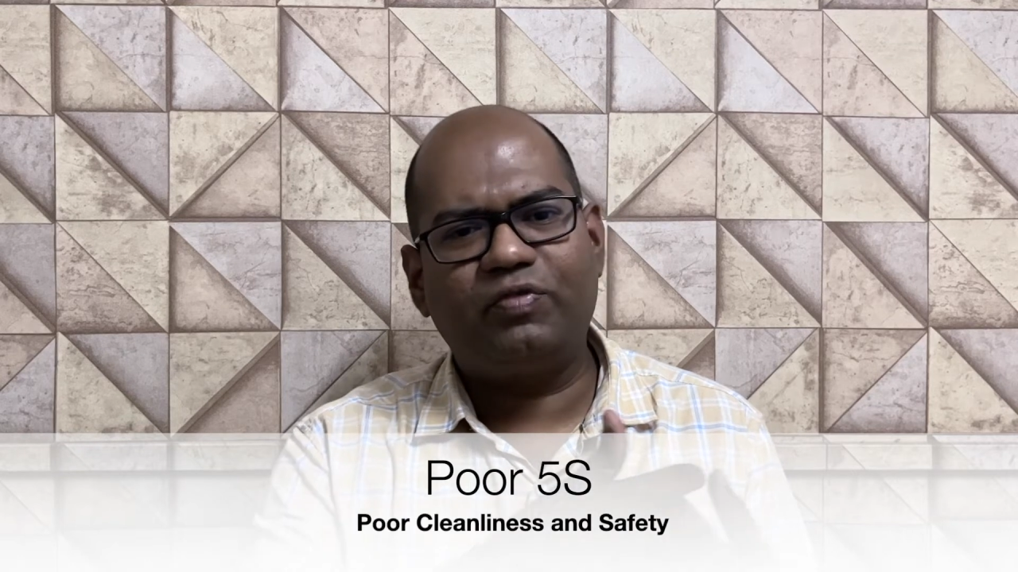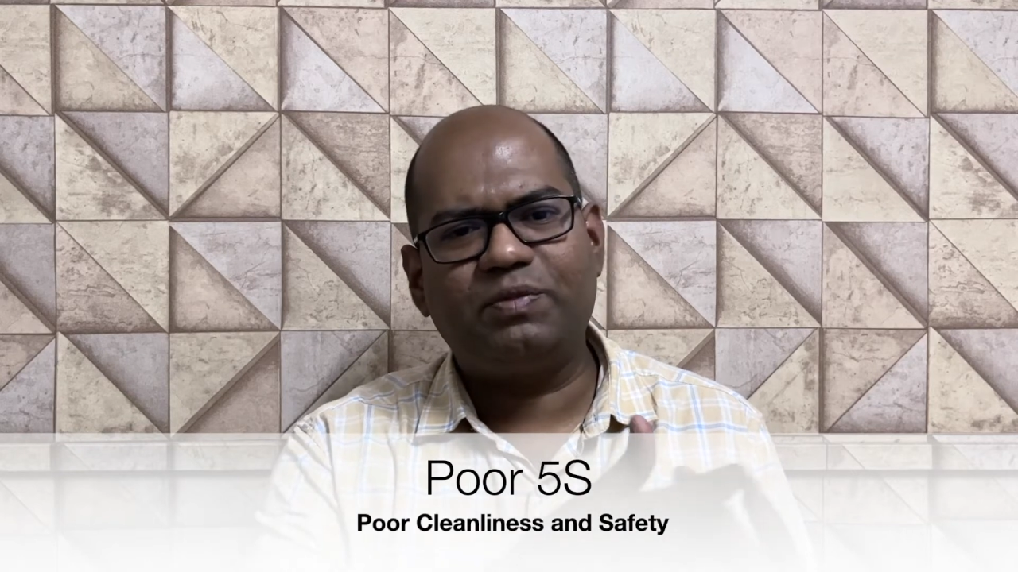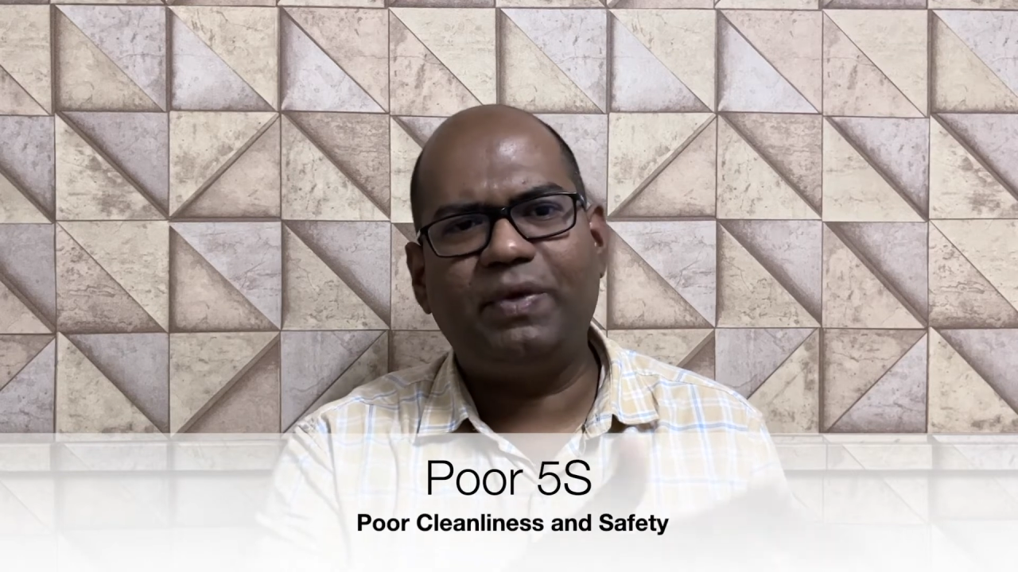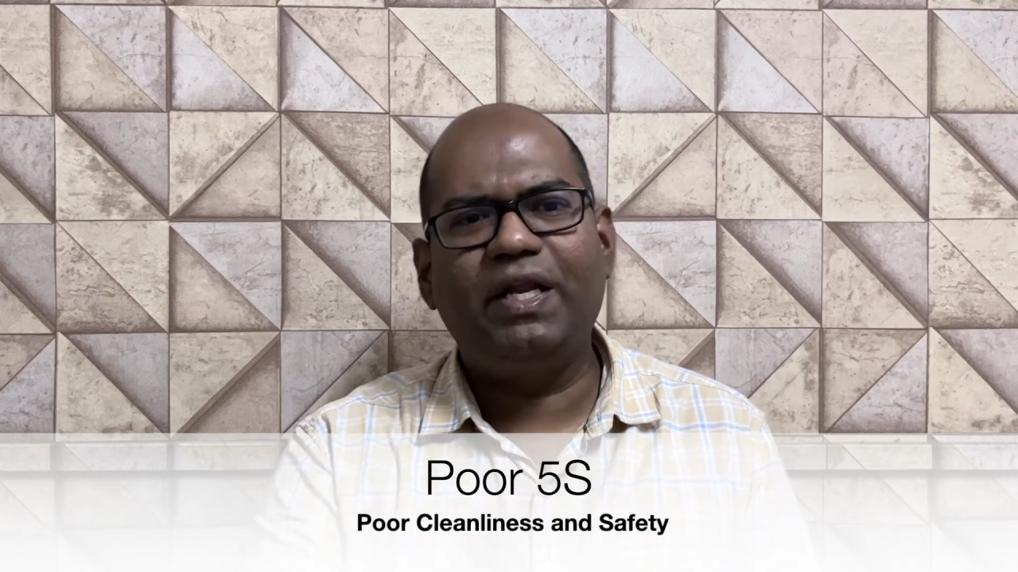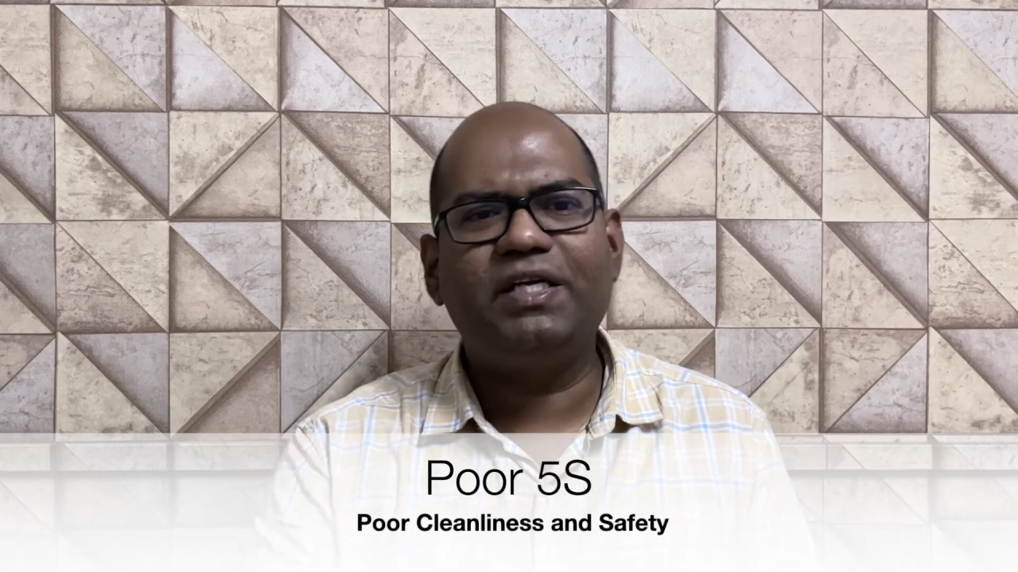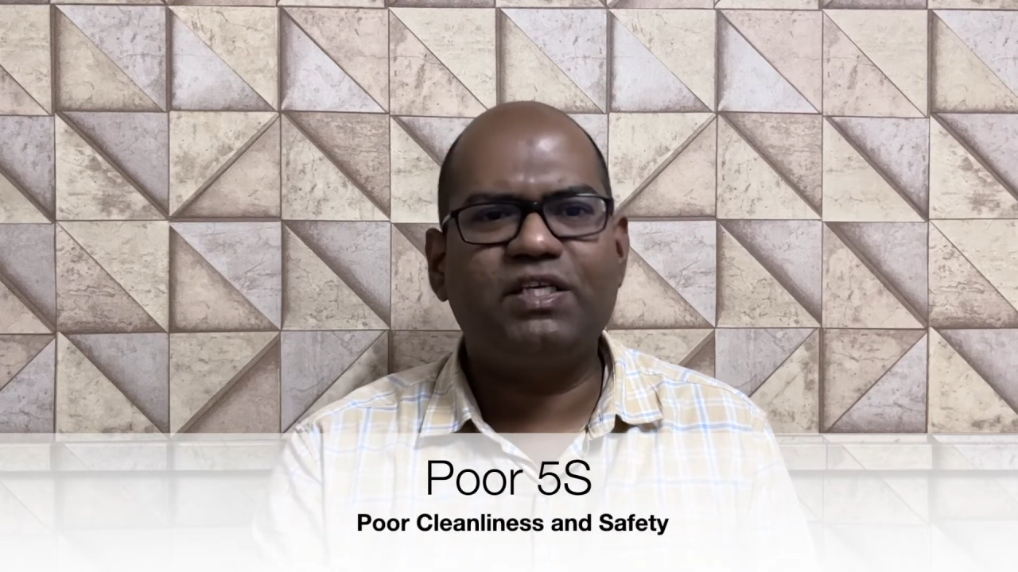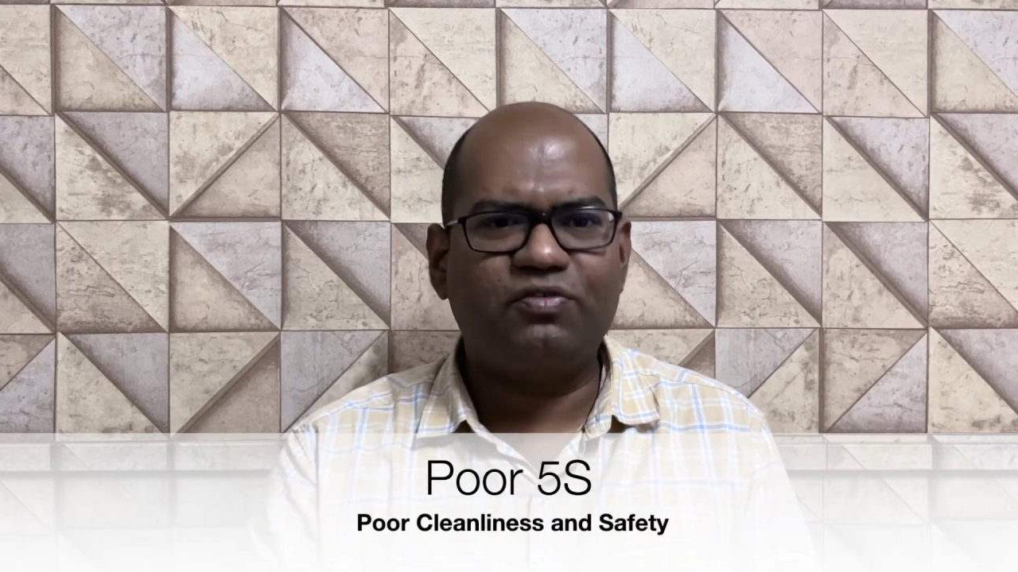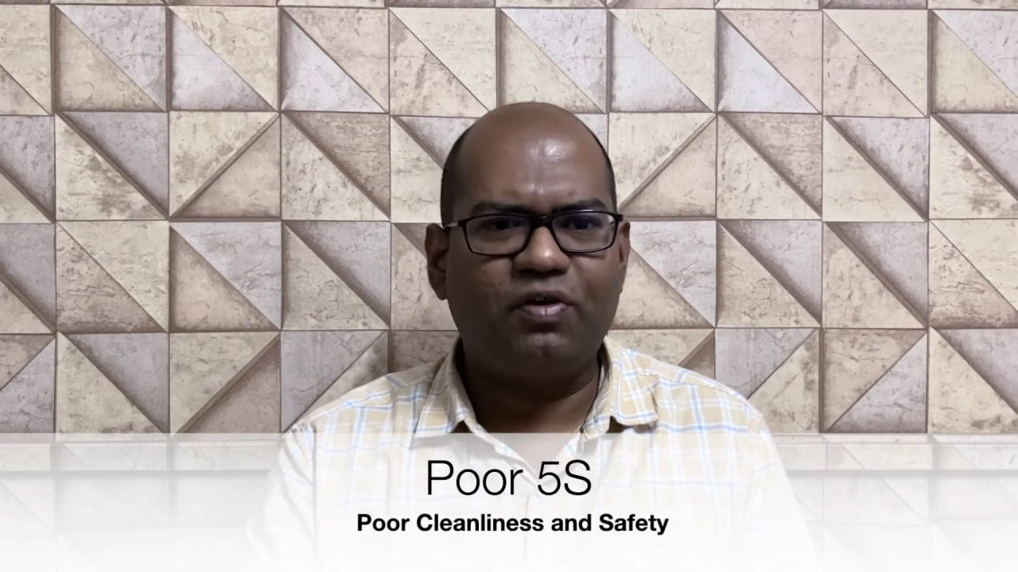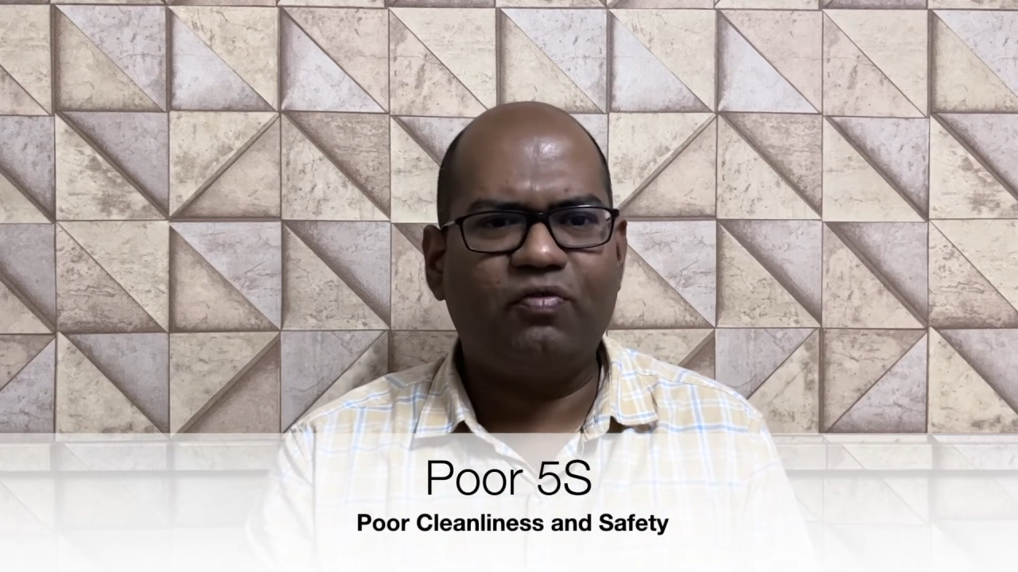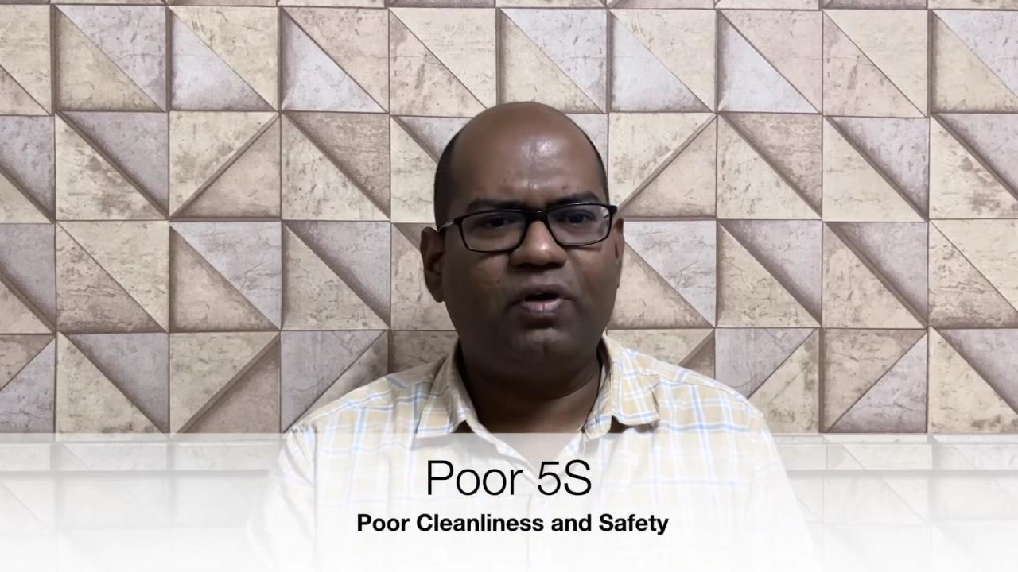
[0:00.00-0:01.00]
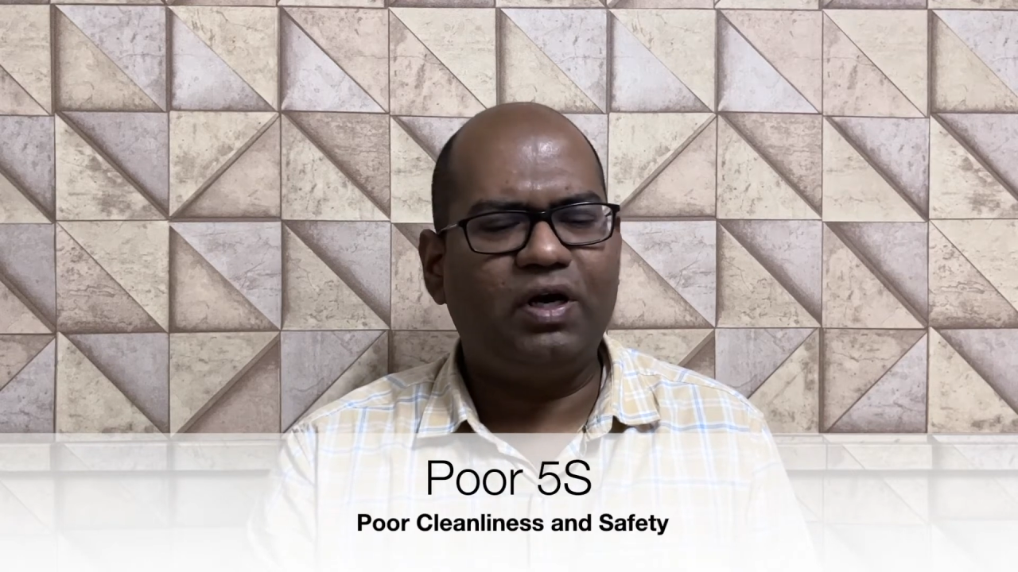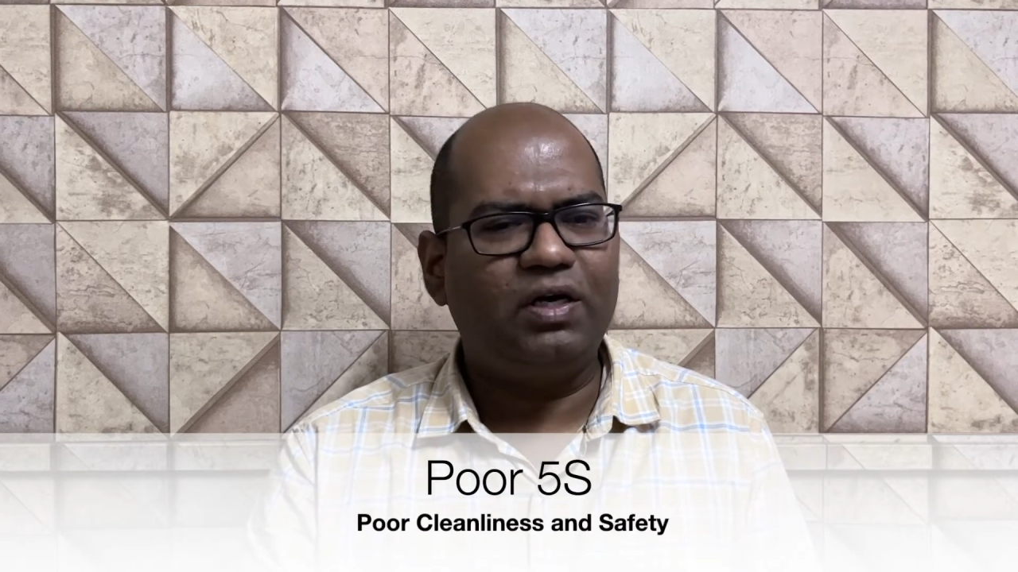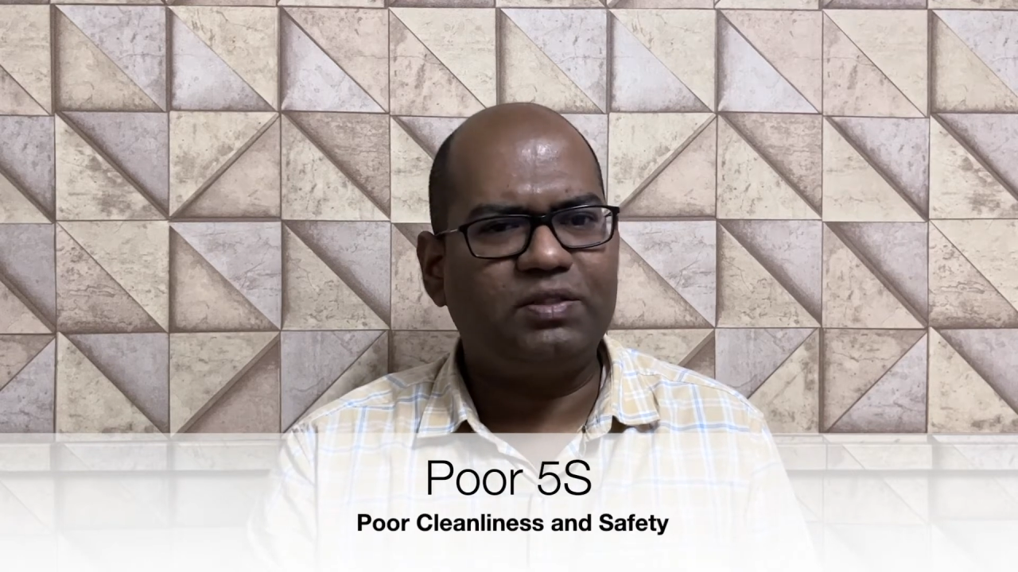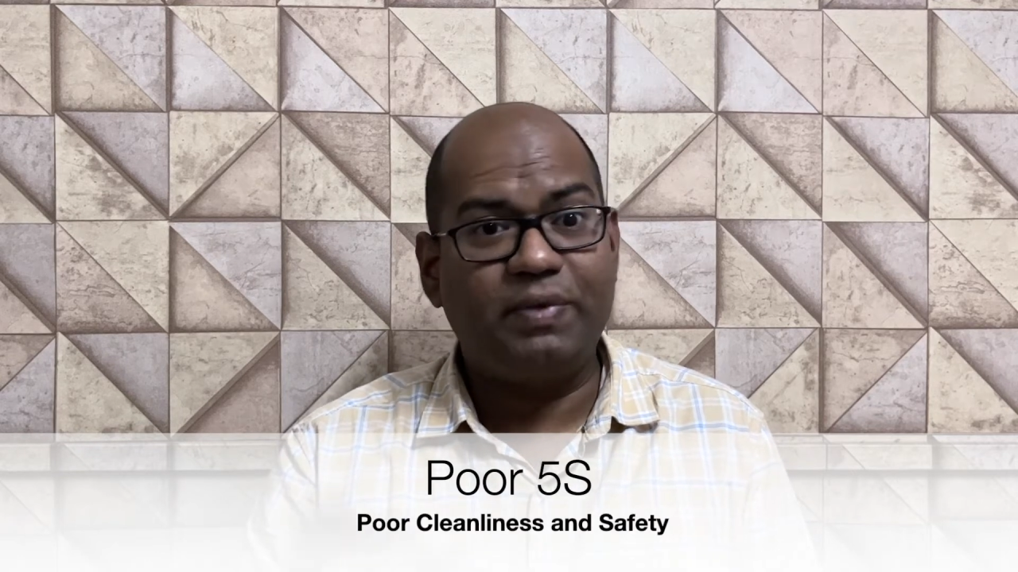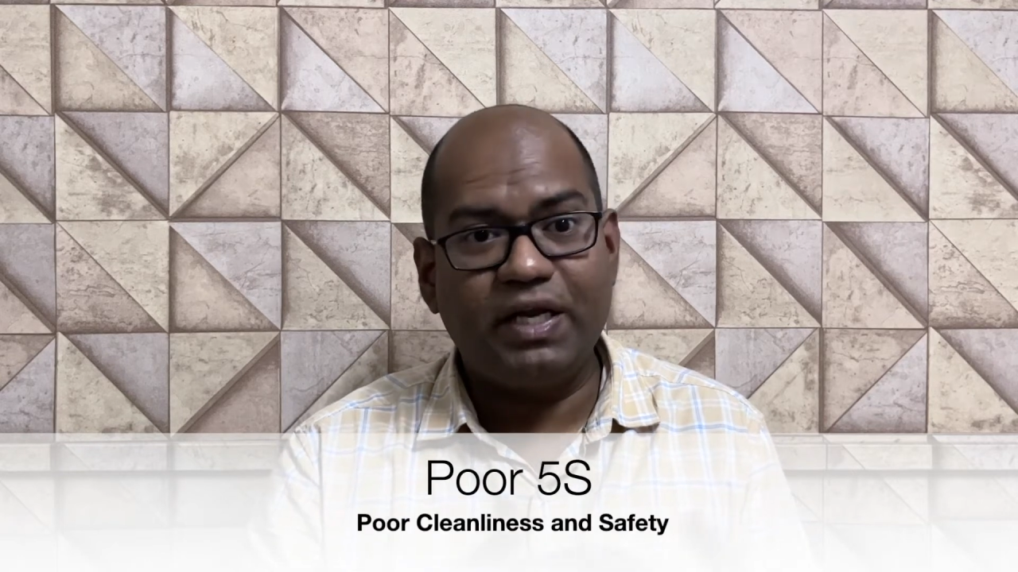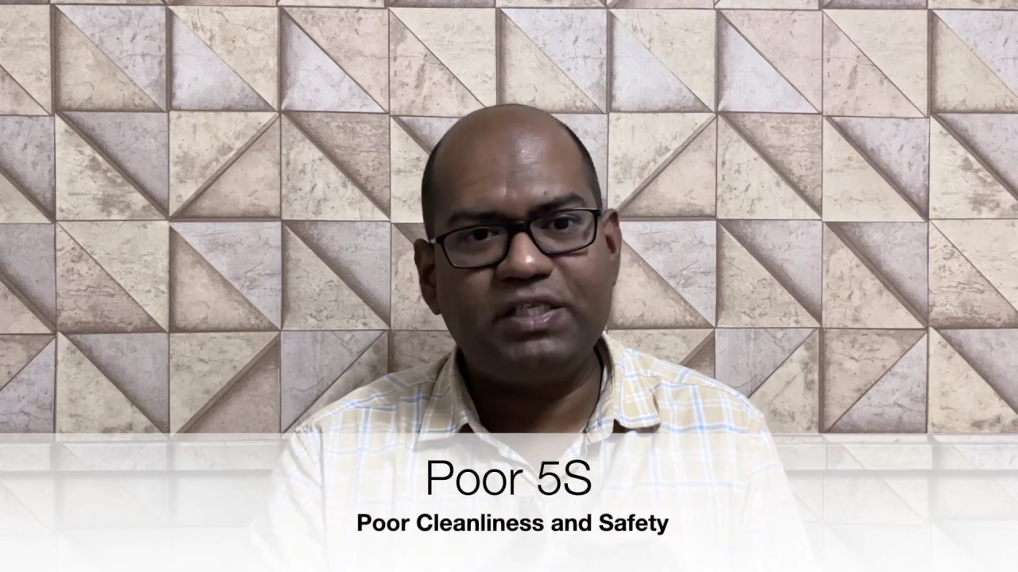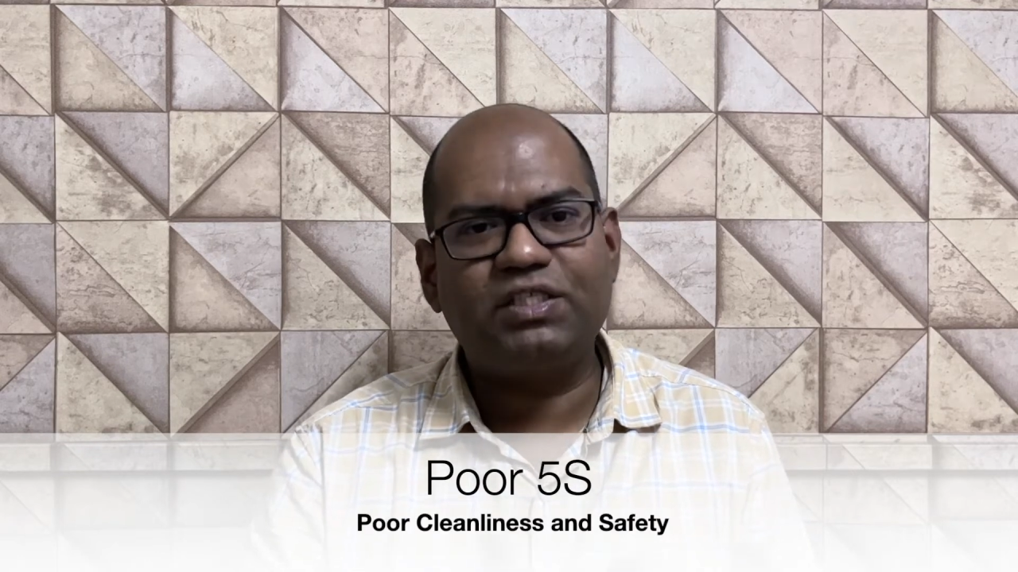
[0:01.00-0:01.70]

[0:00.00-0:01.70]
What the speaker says: spillages